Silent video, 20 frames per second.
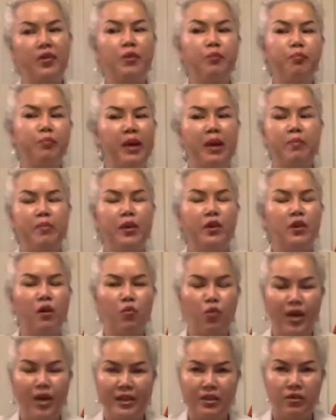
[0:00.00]
people don't
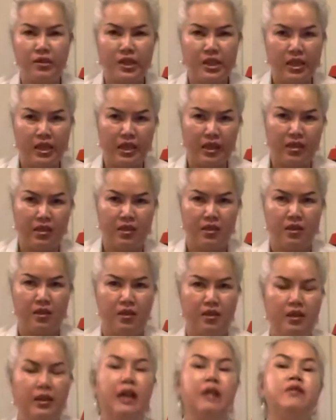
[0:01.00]
want to see it,
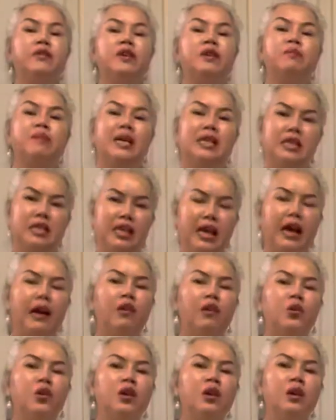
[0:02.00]
even myself.